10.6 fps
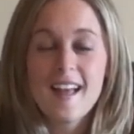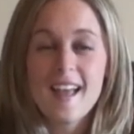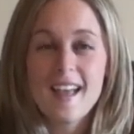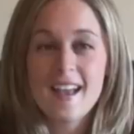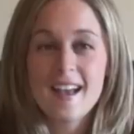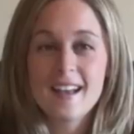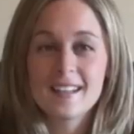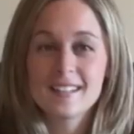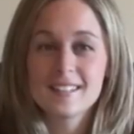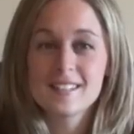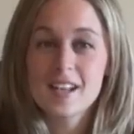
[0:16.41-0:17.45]

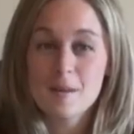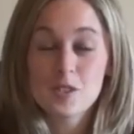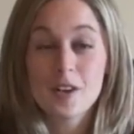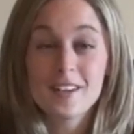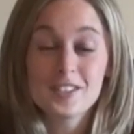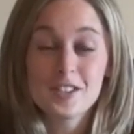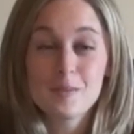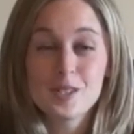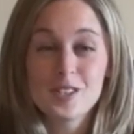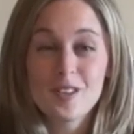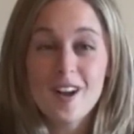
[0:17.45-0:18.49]
And I'm sorry it took me
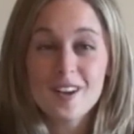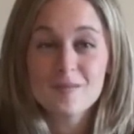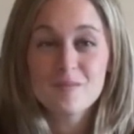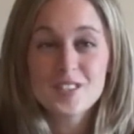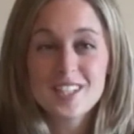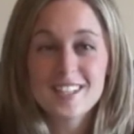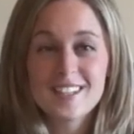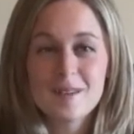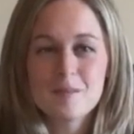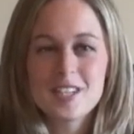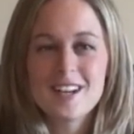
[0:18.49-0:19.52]
so long to get an
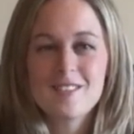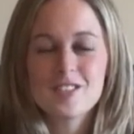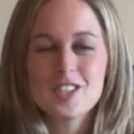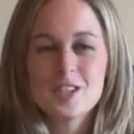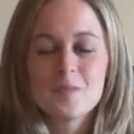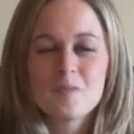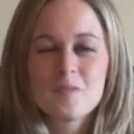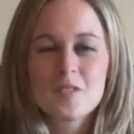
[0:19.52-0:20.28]
update up to you.